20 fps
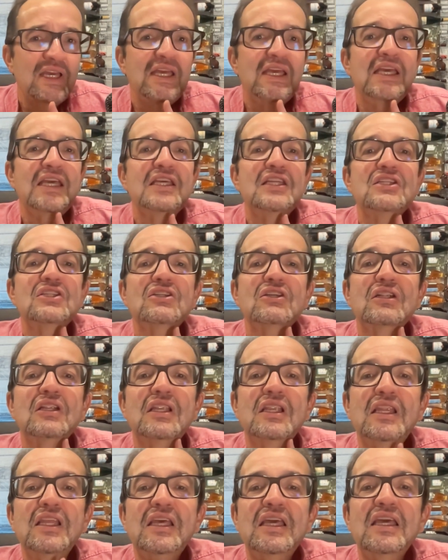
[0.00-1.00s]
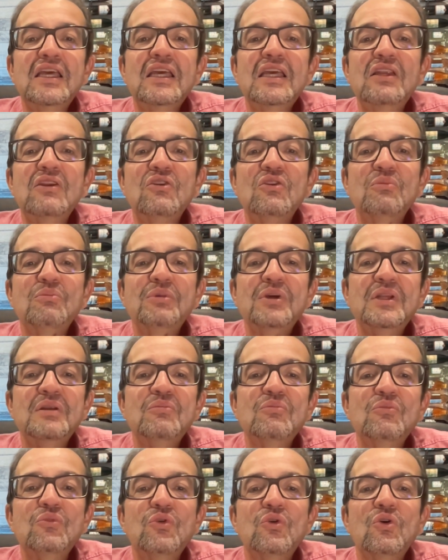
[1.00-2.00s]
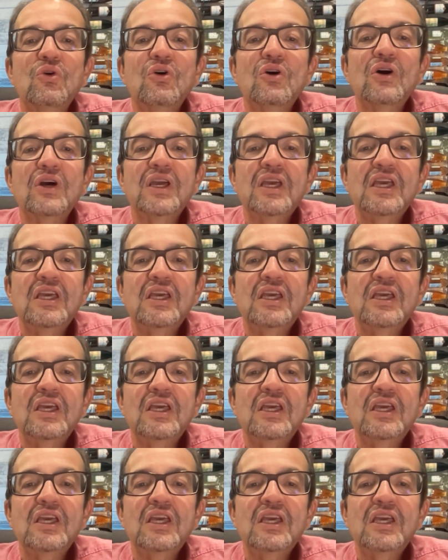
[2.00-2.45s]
is a little bit more